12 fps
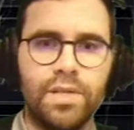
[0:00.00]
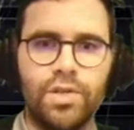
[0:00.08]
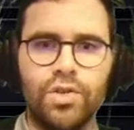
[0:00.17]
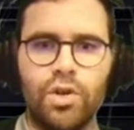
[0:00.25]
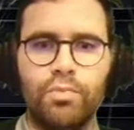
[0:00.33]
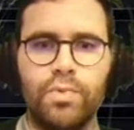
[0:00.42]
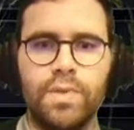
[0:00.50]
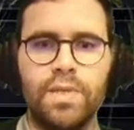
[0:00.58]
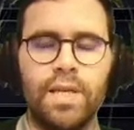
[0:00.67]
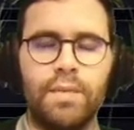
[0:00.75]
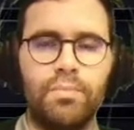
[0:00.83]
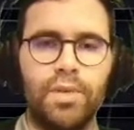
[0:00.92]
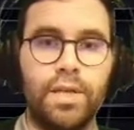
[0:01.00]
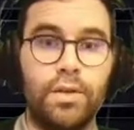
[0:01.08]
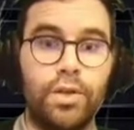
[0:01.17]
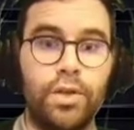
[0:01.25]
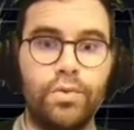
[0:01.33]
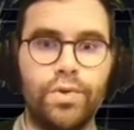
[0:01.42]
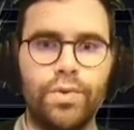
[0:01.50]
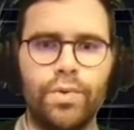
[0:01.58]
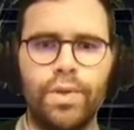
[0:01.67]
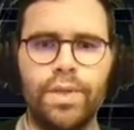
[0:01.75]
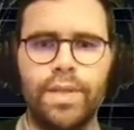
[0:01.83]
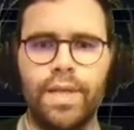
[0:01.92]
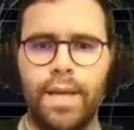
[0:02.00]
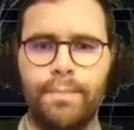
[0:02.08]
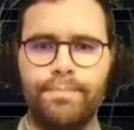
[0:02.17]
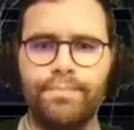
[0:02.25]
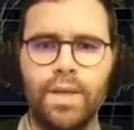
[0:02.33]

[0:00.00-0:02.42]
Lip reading: shop was like playing a huge role in the game.